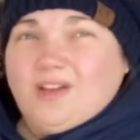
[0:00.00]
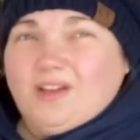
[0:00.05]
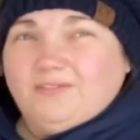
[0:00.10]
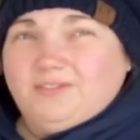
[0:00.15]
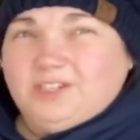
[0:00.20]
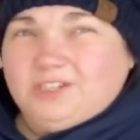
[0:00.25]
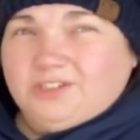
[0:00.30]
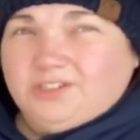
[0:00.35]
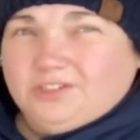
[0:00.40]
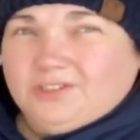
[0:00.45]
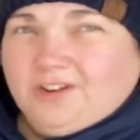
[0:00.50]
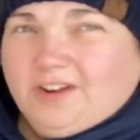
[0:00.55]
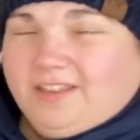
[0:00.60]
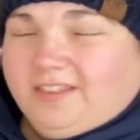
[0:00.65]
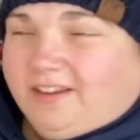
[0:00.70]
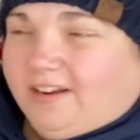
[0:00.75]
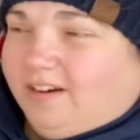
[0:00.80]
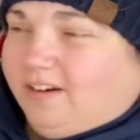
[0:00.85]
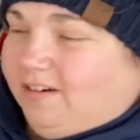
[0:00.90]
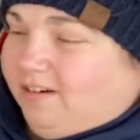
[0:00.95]
tiers right
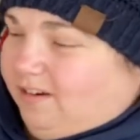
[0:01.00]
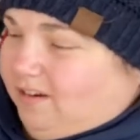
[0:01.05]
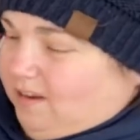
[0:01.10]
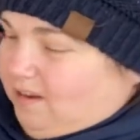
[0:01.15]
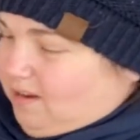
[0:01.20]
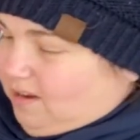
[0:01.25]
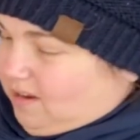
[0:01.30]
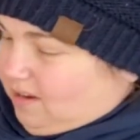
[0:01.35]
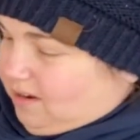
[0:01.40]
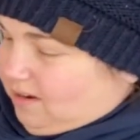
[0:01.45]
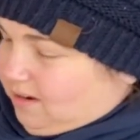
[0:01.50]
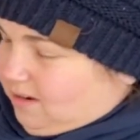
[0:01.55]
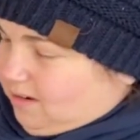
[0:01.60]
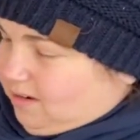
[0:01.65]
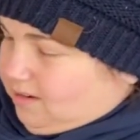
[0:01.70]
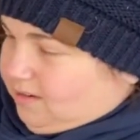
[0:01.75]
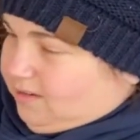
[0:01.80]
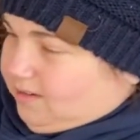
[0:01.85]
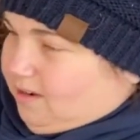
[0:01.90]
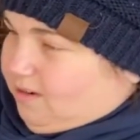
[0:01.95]
there.
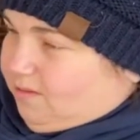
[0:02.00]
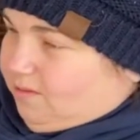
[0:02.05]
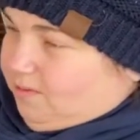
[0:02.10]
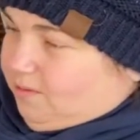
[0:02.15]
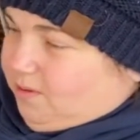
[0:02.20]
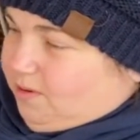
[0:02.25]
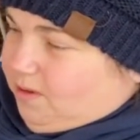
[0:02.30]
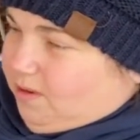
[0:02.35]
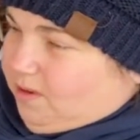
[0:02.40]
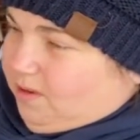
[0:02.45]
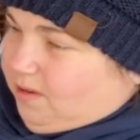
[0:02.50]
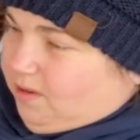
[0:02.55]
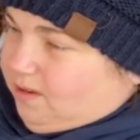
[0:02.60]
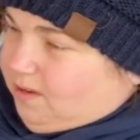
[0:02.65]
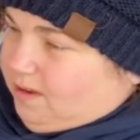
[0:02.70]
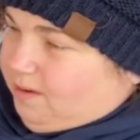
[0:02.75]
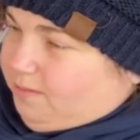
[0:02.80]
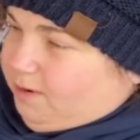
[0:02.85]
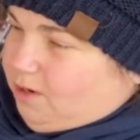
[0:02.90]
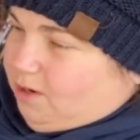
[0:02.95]
So,
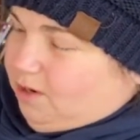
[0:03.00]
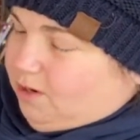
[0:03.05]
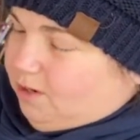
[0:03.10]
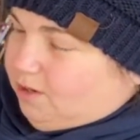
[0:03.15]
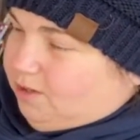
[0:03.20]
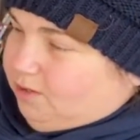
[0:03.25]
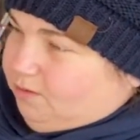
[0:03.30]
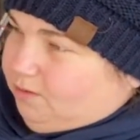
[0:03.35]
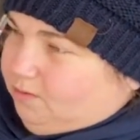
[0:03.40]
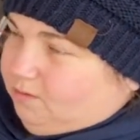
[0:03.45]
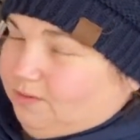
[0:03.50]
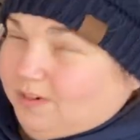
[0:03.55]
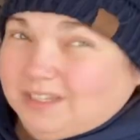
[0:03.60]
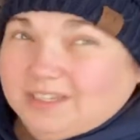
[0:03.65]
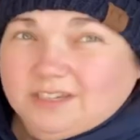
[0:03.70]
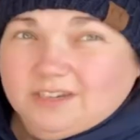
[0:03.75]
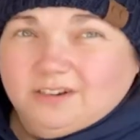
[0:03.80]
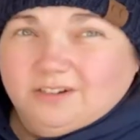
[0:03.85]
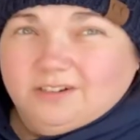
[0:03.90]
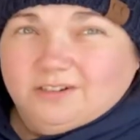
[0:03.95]
I mean, you could do 3
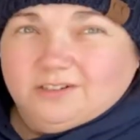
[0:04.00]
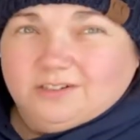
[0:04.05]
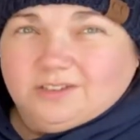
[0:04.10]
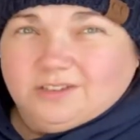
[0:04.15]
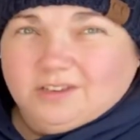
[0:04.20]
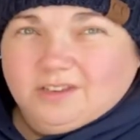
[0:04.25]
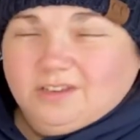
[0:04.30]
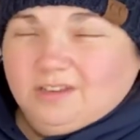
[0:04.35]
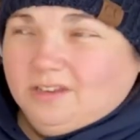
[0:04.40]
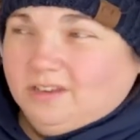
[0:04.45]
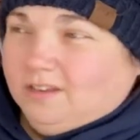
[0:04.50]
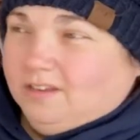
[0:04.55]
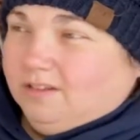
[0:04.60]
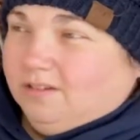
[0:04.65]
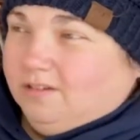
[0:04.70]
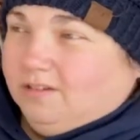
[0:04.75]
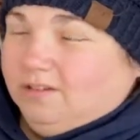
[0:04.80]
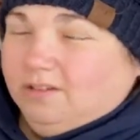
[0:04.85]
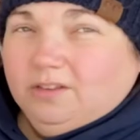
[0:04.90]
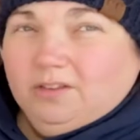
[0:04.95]
tiers.
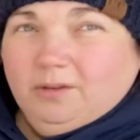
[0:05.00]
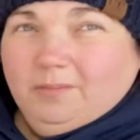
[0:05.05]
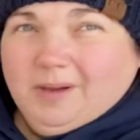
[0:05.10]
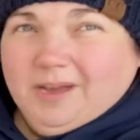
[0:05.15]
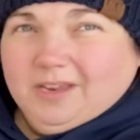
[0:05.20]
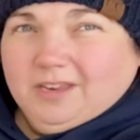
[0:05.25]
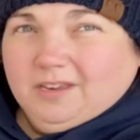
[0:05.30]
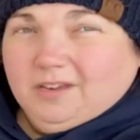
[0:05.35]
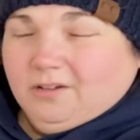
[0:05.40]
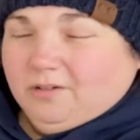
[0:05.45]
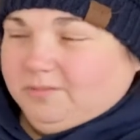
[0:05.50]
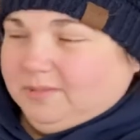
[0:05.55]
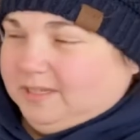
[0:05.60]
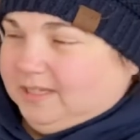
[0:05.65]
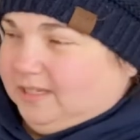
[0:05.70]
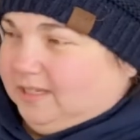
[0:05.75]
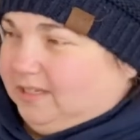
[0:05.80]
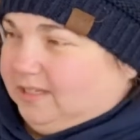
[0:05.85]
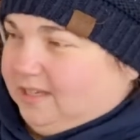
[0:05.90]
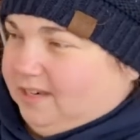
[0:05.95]
You might could go up to
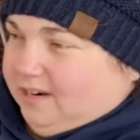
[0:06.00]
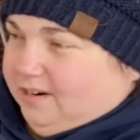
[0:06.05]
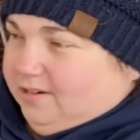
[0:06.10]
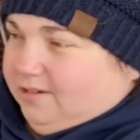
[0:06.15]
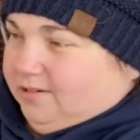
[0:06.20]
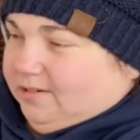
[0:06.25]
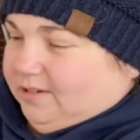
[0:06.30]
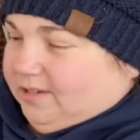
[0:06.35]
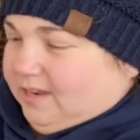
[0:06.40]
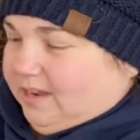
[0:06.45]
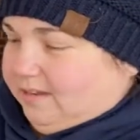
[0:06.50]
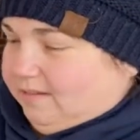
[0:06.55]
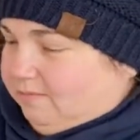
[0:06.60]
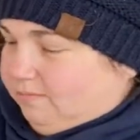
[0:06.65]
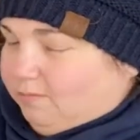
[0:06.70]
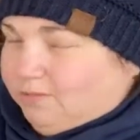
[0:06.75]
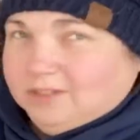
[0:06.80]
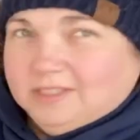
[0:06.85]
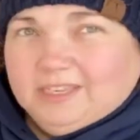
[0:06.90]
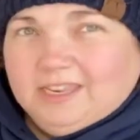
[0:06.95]
6 tiers.
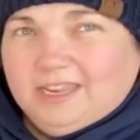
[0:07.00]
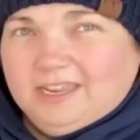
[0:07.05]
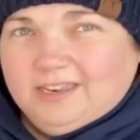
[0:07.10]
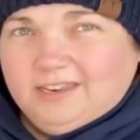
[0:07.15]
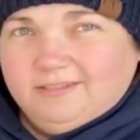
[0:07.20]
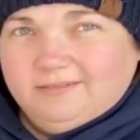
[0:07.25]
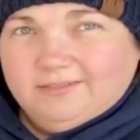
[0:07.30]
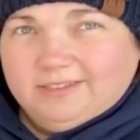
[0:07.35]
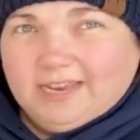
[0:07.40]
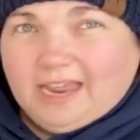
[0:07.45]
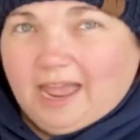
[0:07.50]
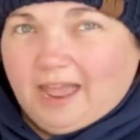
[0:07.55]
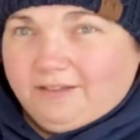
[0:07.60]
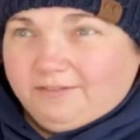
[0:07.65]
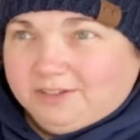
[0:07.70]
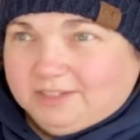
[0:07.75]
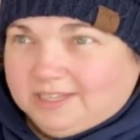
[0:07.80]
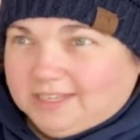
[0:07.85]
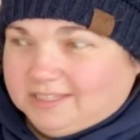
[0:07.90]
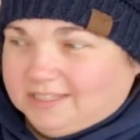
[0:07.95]
Once again,
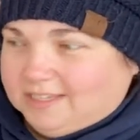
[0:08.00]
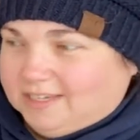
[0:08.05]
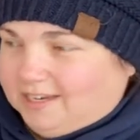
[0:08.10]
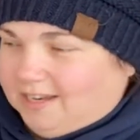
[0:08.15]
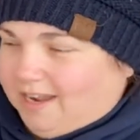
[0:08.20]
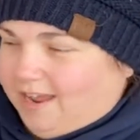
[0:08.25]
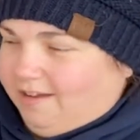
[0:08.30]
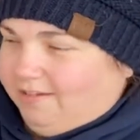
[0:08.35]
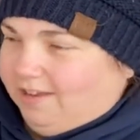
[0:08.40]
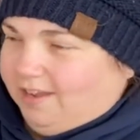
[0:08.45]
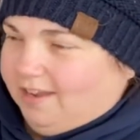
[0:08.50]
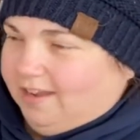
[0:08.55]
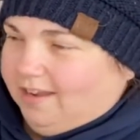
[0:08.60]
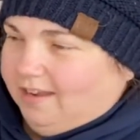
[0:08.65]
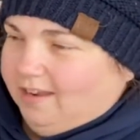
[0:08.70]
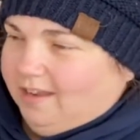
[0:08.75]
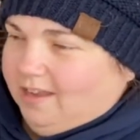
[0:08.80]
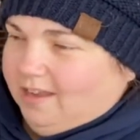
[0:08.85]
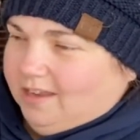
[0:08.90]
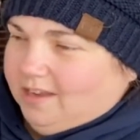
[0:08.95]
haven't tested it out
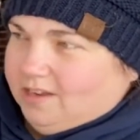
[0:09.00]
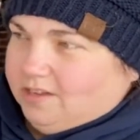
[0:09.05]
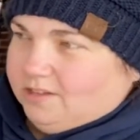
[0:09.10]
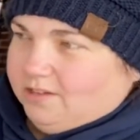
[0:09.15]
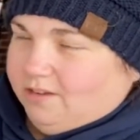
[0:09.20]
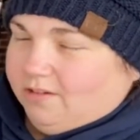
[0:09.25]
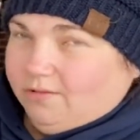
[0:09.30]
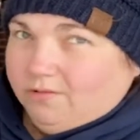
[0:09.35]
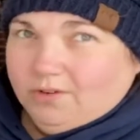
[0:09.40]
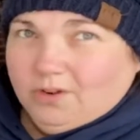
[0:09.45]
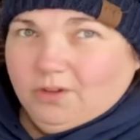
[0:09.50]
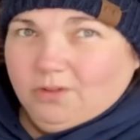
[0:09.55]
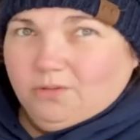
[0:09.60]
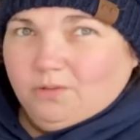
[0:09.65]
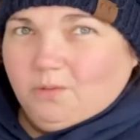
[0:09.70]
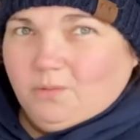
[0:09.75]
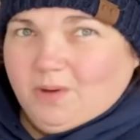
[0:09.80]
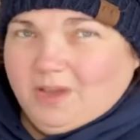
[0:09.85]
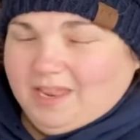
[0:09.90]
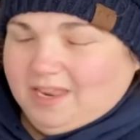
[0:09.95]
yet, so I don't know the
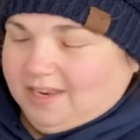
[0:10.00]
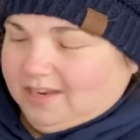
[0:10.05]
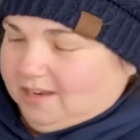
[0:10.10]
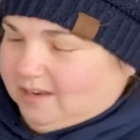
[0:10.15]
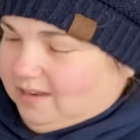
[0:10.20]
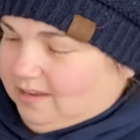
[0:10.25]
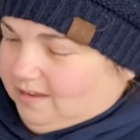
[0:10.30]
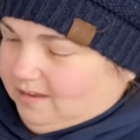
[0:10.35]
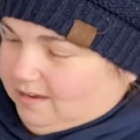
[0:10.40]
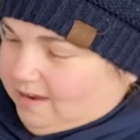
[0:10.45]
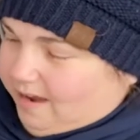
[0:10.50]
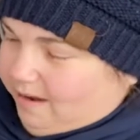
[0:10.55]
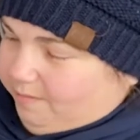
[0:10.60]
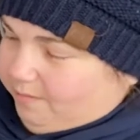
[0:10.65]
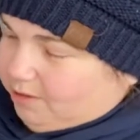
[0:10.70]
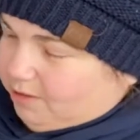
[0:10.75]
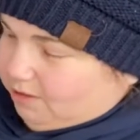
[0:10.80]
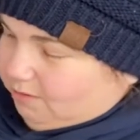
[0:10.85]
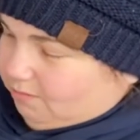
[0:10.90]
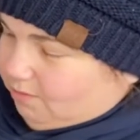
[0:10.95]
weight, how
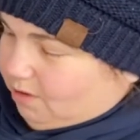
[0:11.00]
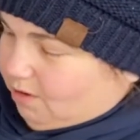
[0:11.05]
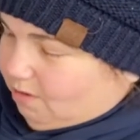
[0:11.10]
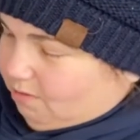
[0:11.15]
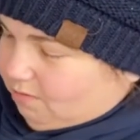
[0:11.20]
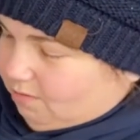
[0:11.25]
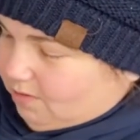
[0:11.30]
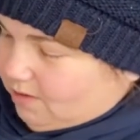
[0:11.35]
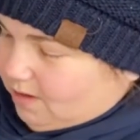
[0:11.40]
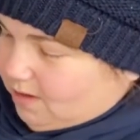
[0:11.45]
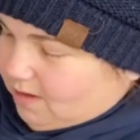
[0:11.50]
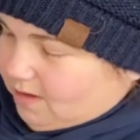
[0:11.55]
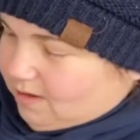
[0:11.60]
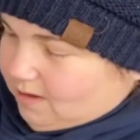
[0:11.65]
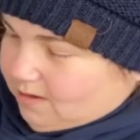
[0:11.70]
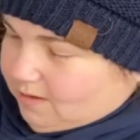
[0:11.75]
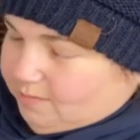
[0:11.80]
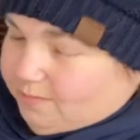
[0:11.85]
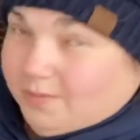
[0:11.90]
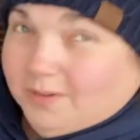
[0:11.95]
much it will hold,
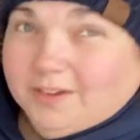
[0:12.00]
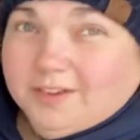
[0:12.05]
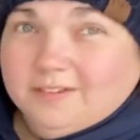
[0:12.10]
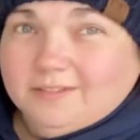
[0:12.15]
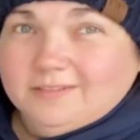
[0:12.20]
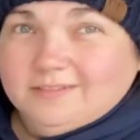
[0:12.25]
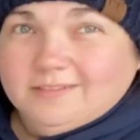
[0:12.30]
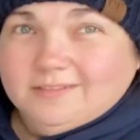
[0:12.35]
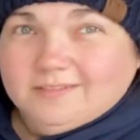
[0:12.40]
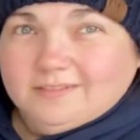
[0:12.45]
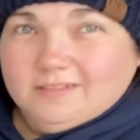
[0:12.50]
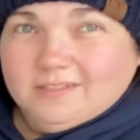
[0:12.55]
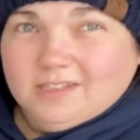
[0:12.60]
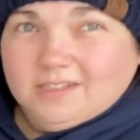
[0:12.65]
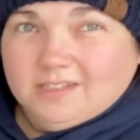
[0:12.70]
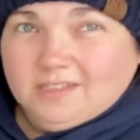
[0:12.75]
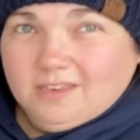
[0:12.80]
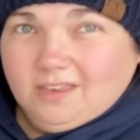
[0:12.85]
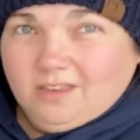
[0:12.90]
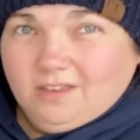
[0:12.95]
but
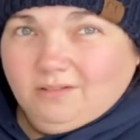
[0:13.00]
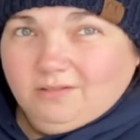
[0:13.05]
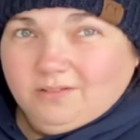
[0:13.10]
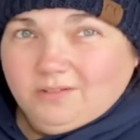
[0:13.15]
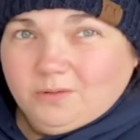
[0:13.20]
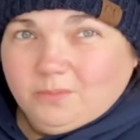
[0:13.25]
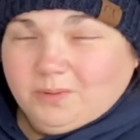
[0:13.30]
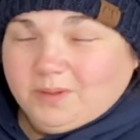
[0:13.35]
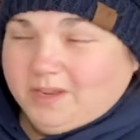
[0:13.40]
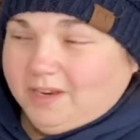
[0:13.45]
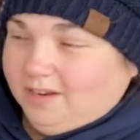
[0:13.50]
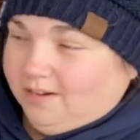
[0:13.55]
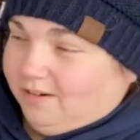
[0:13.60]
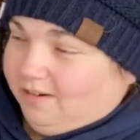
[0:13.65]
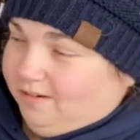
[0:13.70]
it's a cute little planner.